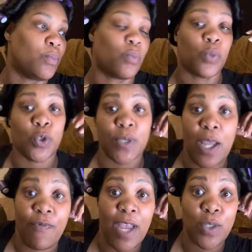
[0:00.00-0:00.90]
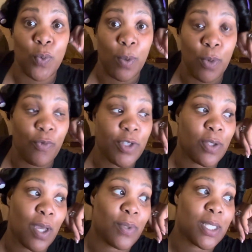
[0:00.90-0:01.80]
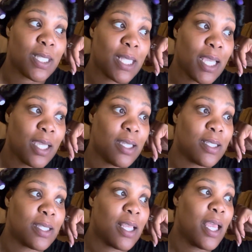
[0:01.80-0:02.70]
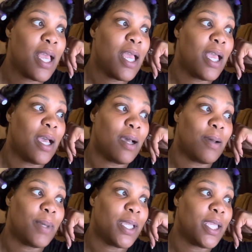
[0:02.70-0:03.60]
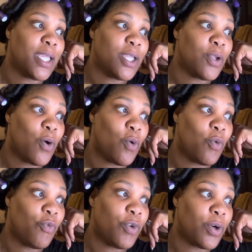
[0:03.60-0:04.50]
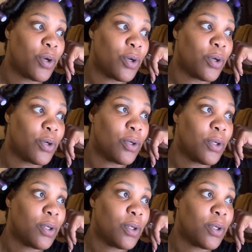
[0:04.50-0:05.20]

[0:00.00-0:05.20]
which was how fast we were moving. So that was the seconds. Again, over